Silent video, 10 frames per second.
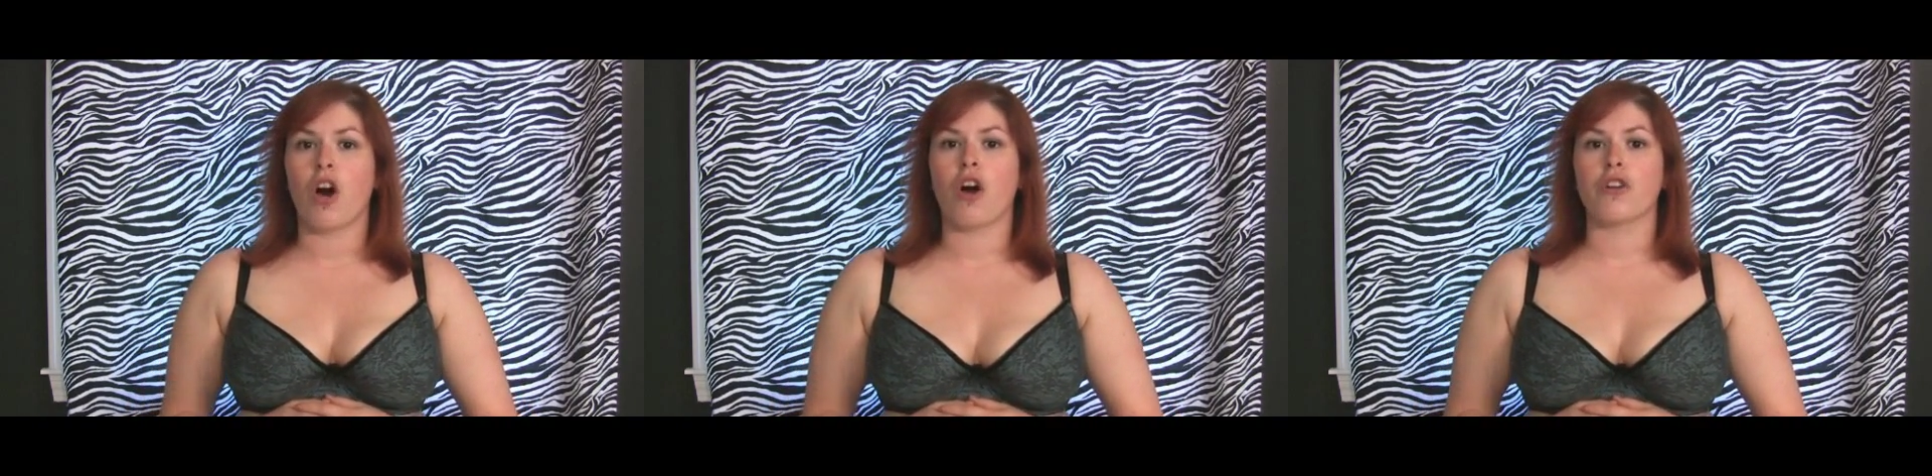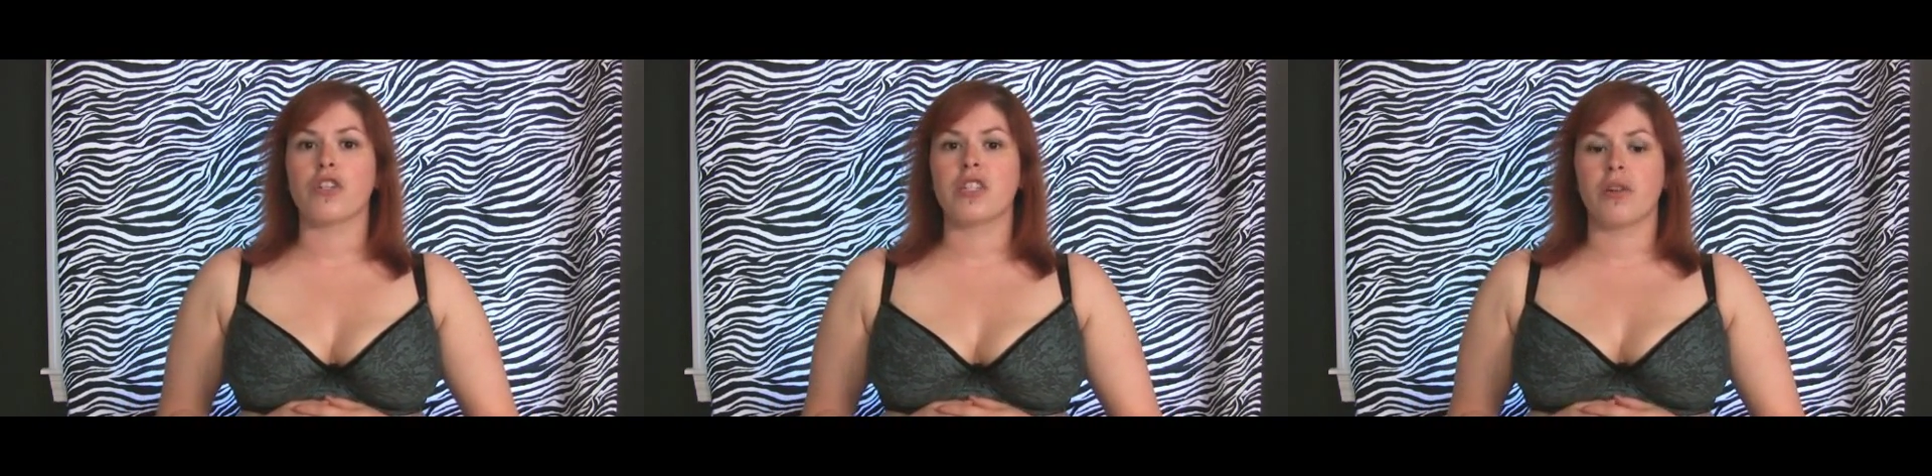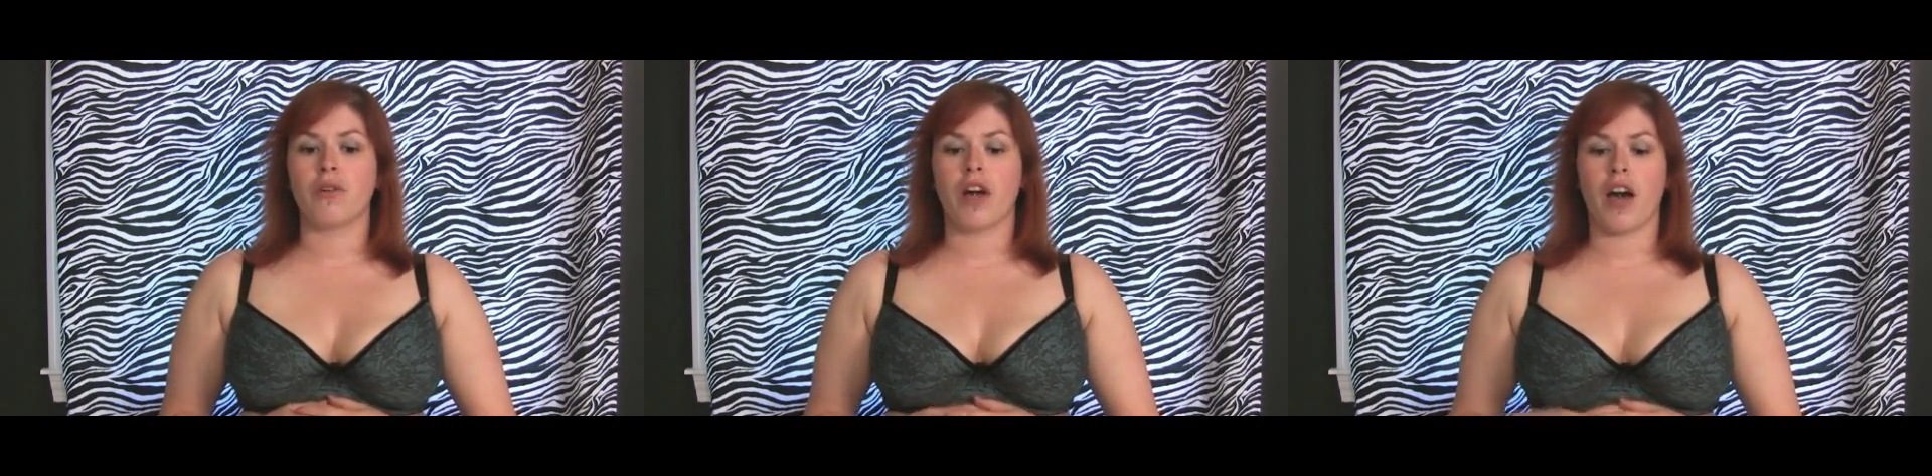are
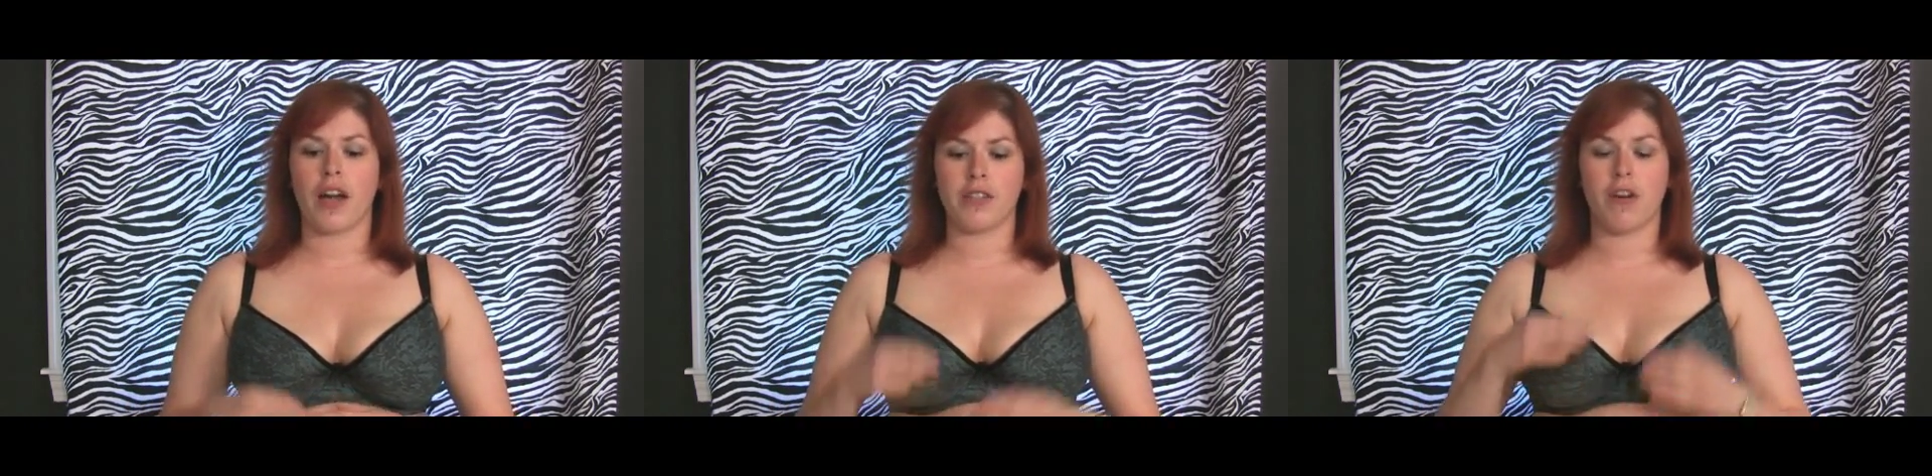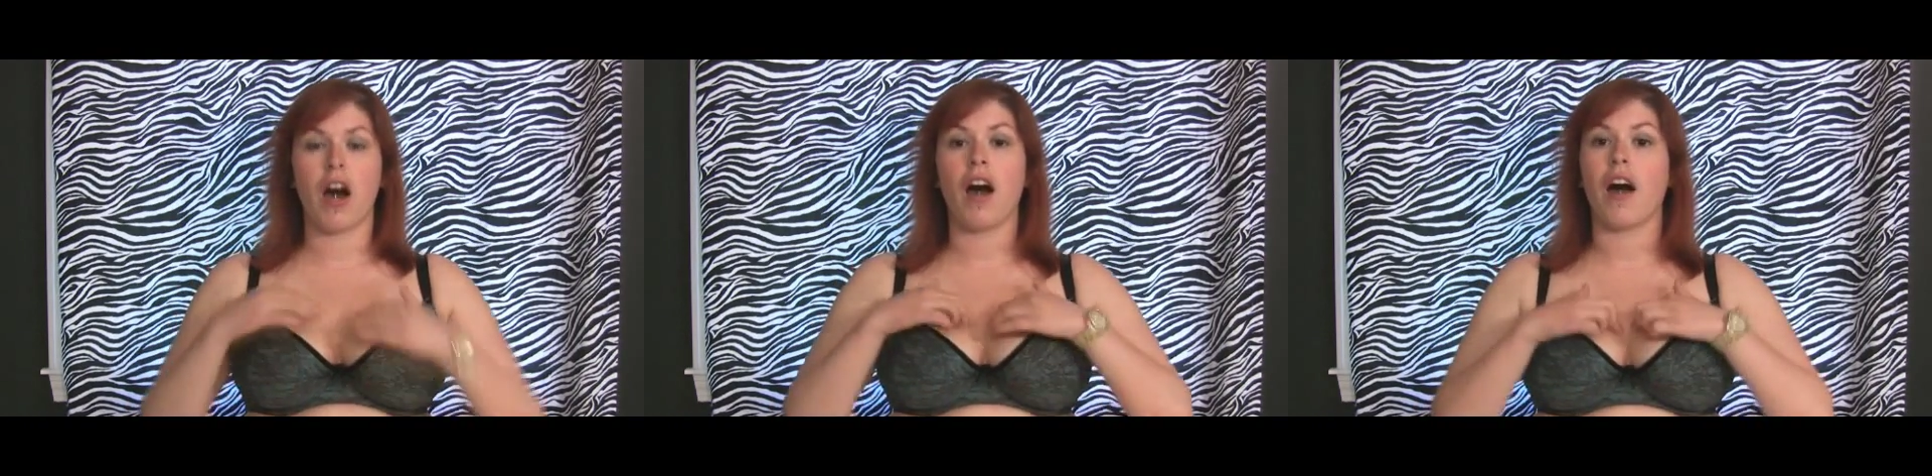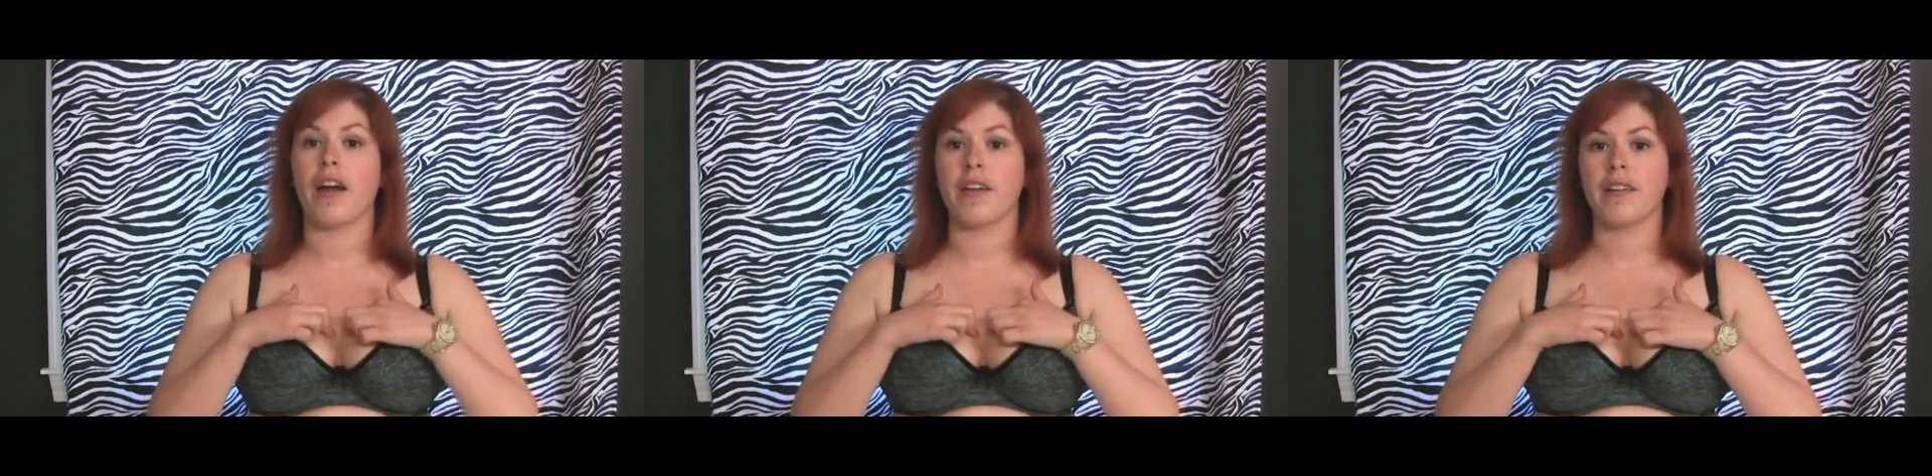still kind of
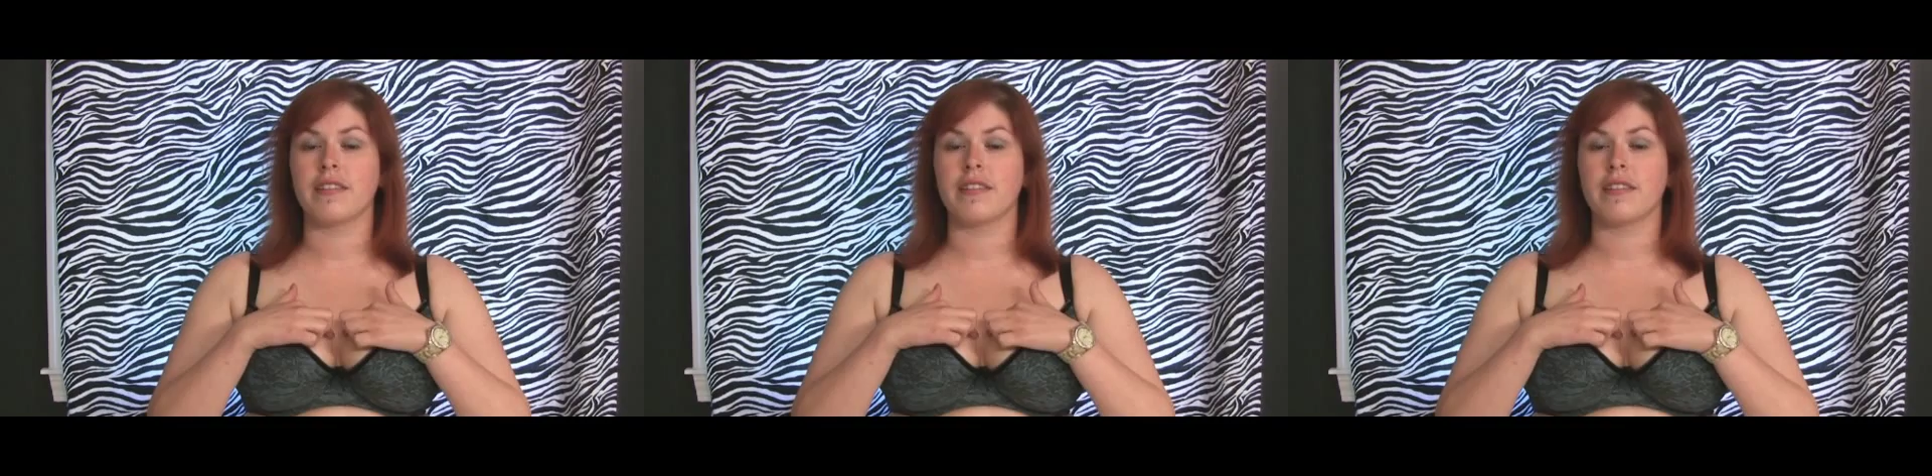high